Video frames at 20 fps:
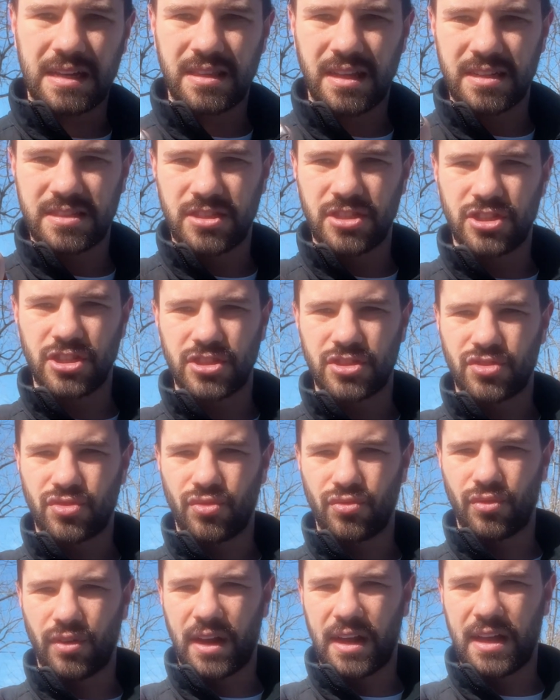like to just
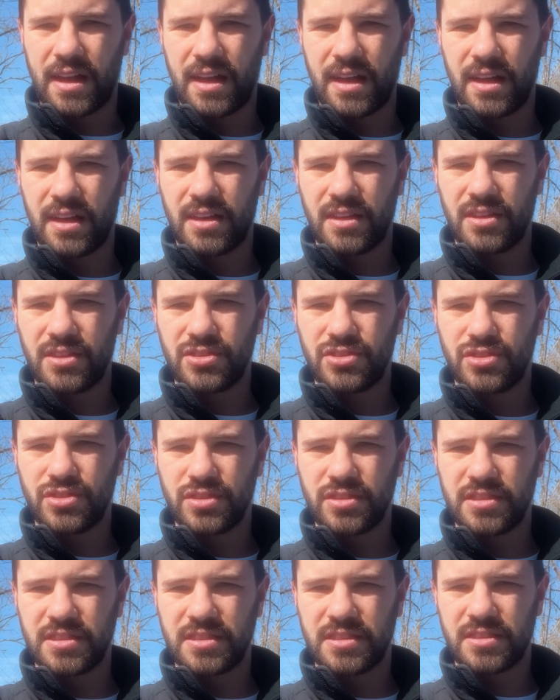
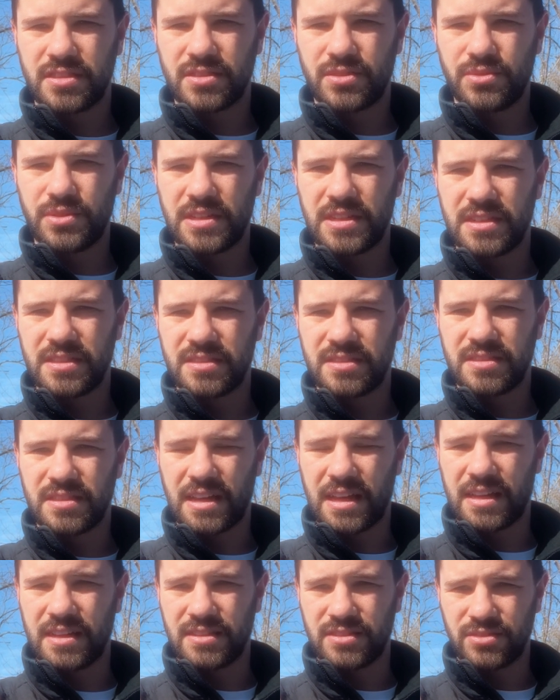gradually squeeze,
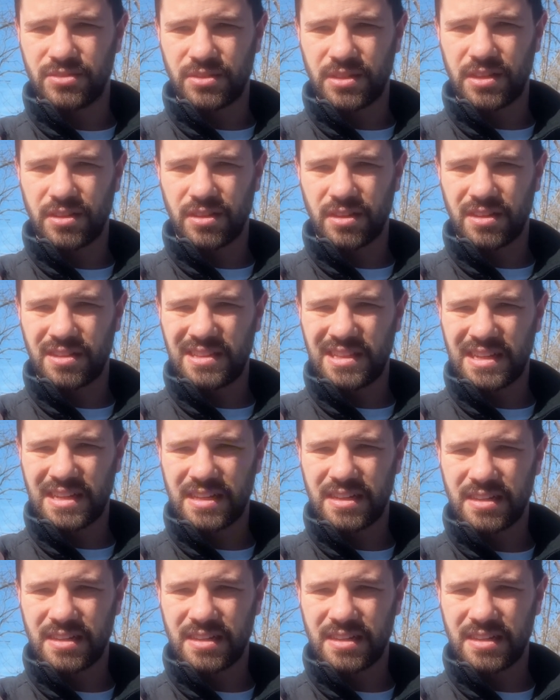and you'll hear it click.